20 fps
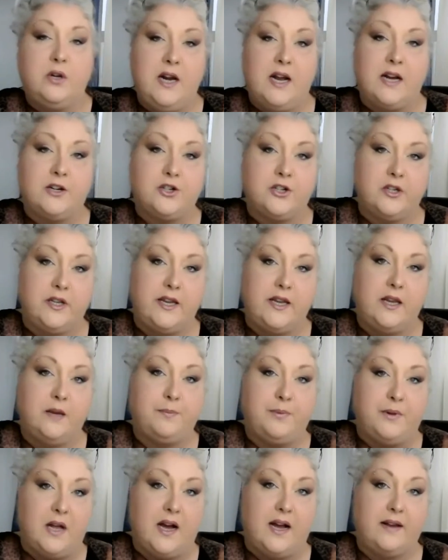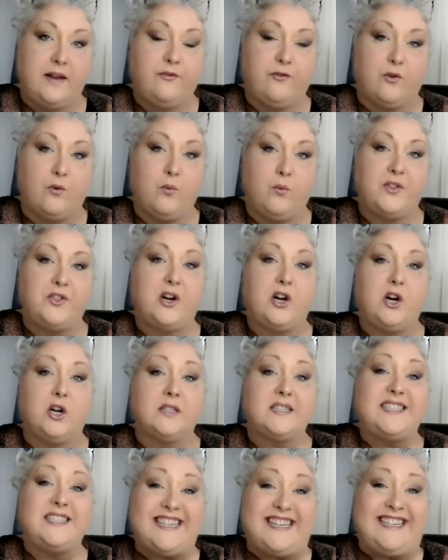can actually apply for what they
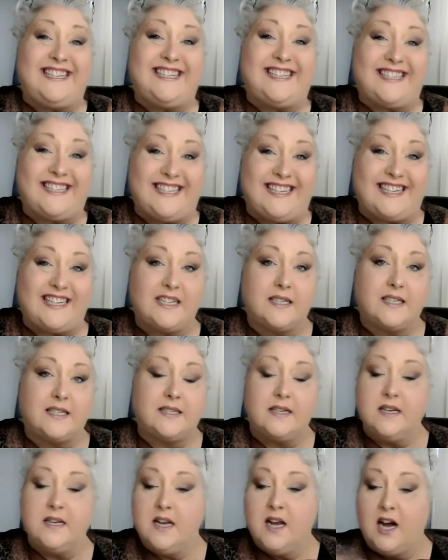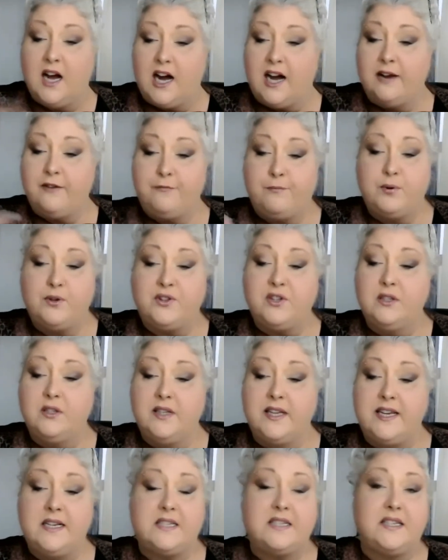call a T6. I've put the
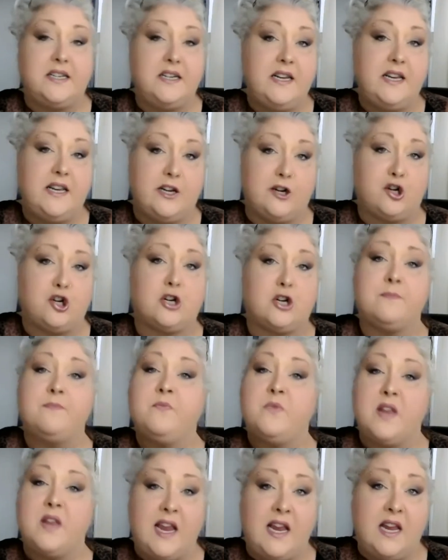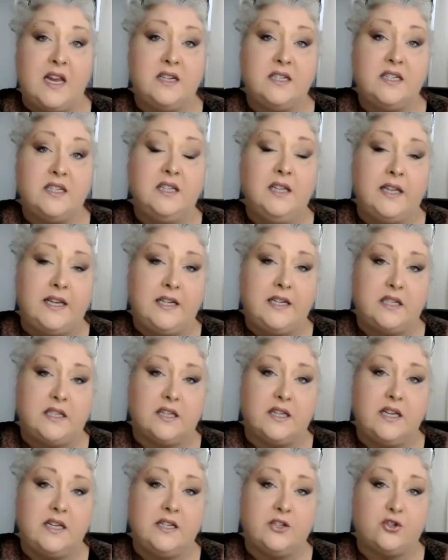links in here and the link
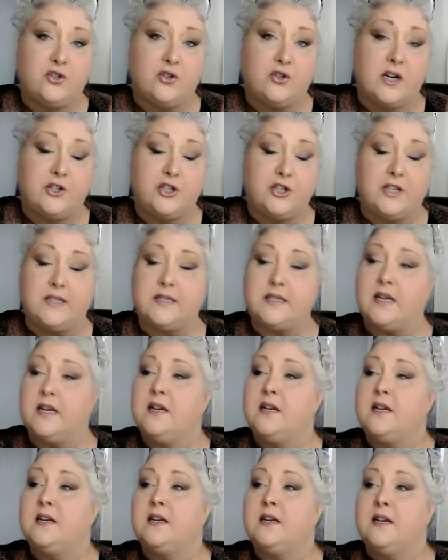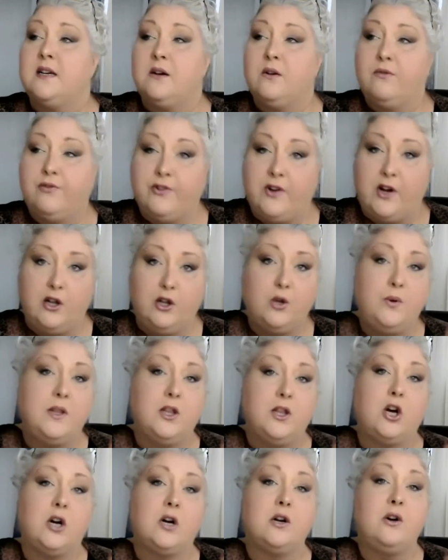to the instructions. Follow
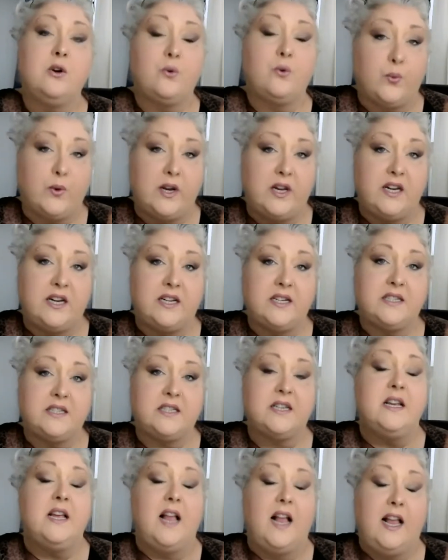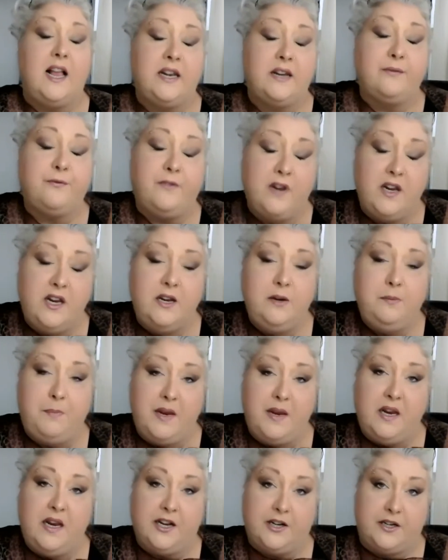along, read it, and if need
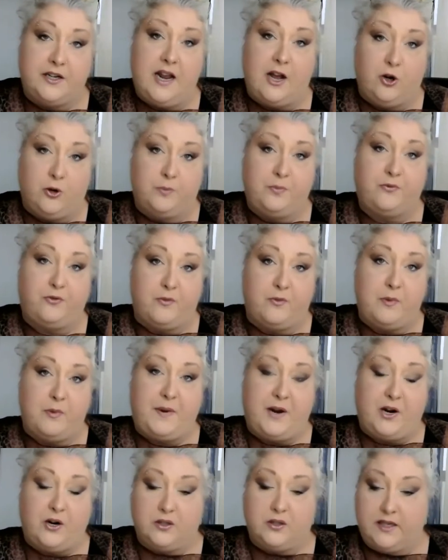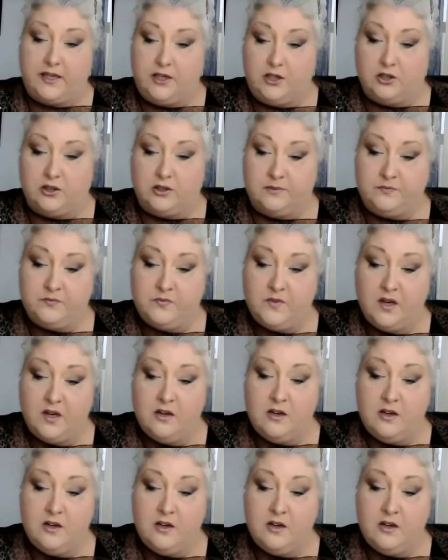be, get help from a paralegal,